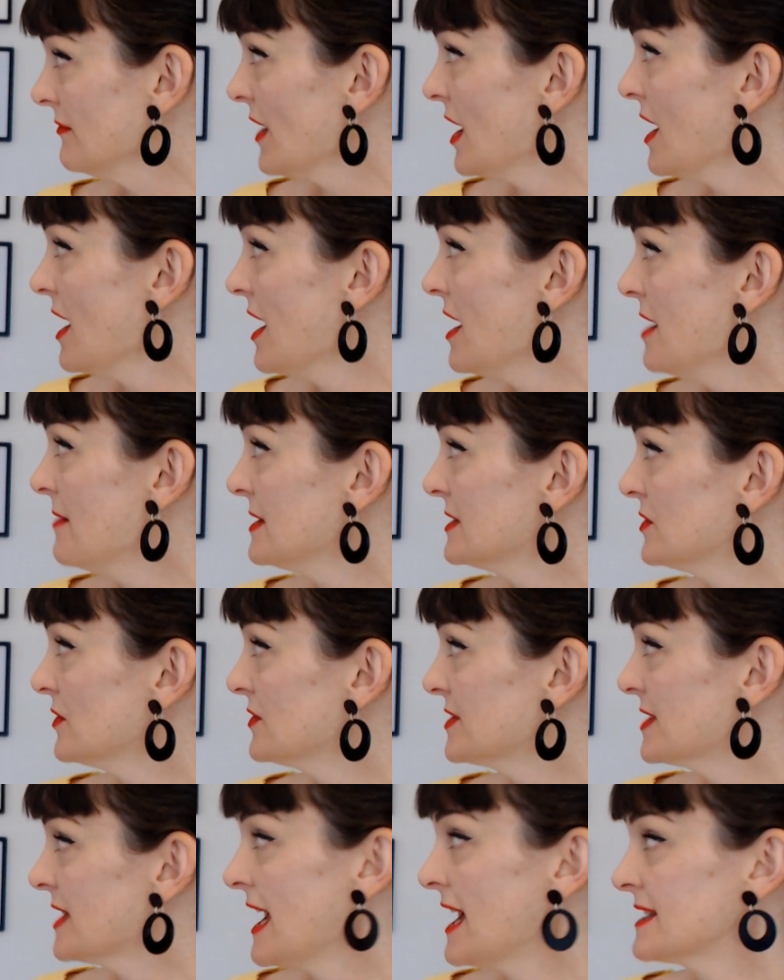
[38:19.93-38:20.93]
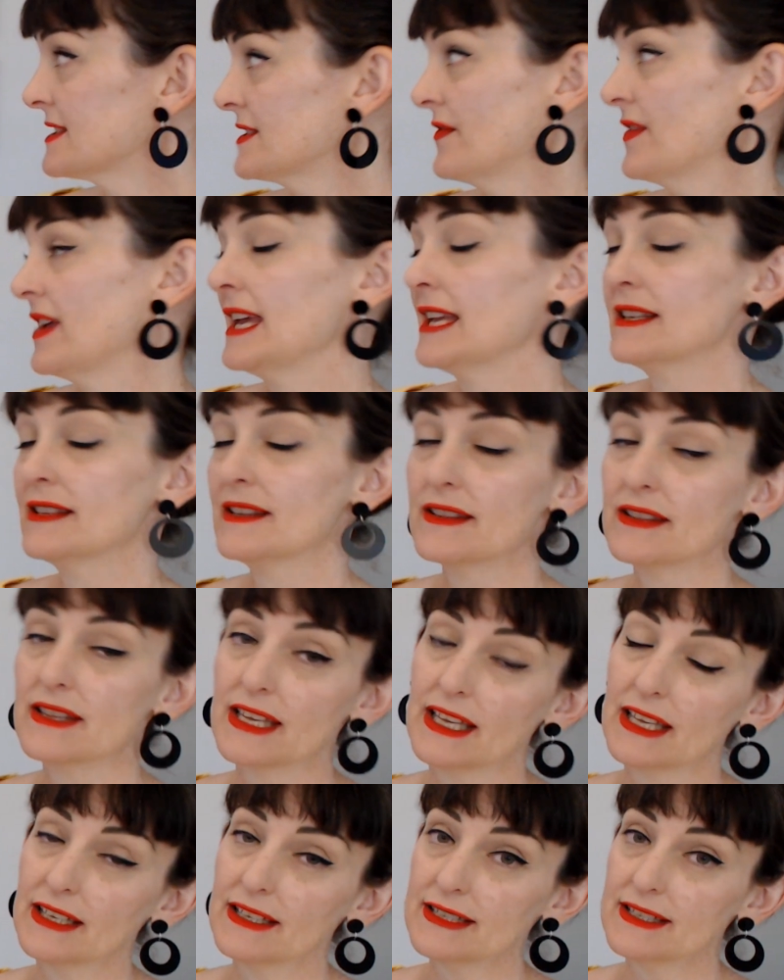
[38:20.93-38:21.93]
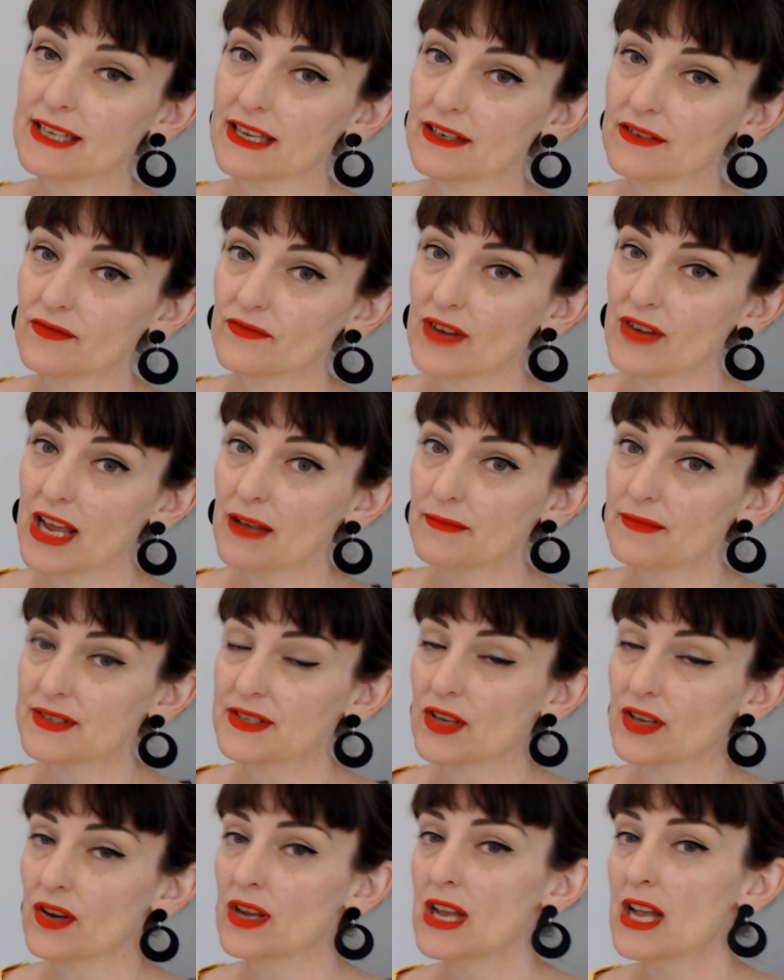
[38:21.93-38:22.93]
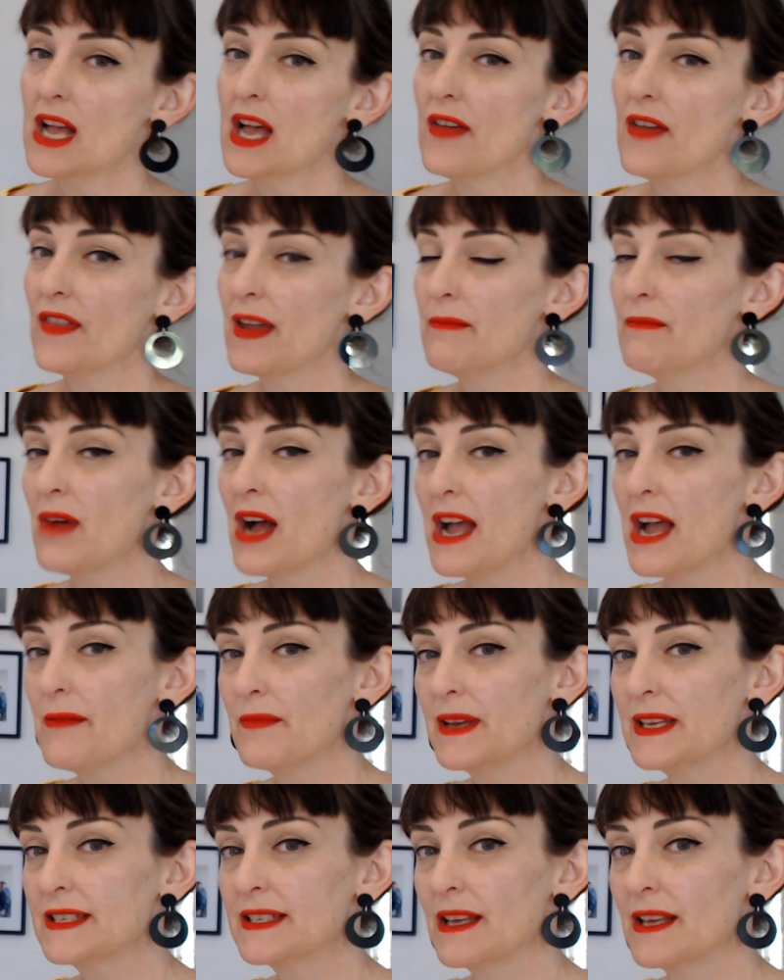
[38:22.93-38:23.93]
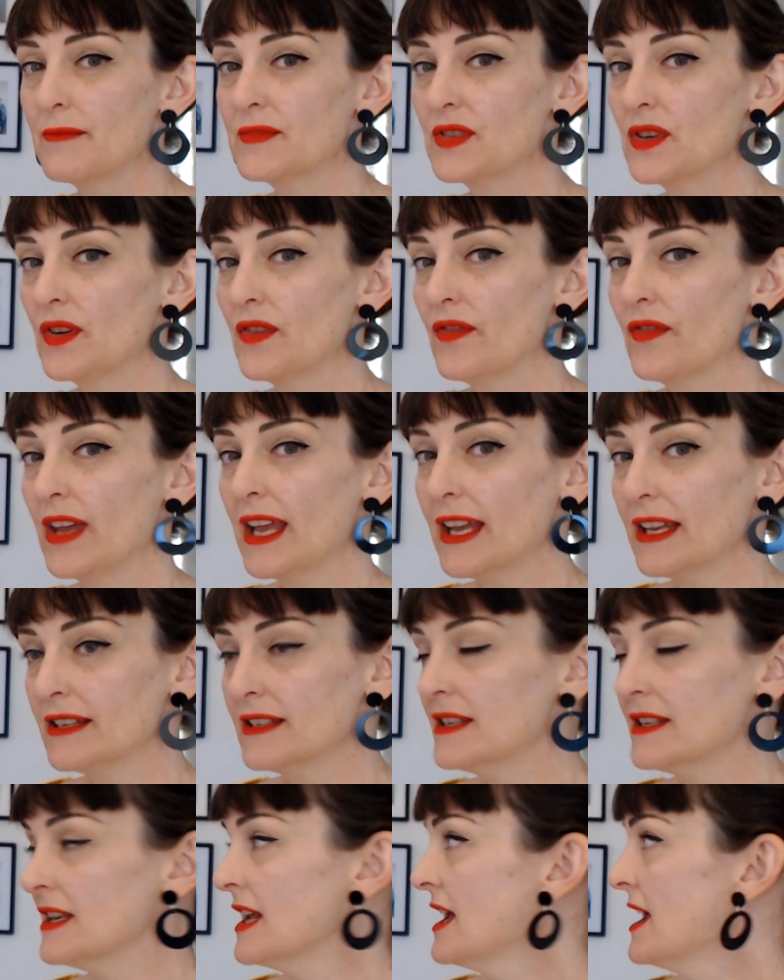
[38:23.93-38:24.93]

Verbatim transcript: it's also the house of hidden things, hidden realms. So there might be some sort of hidden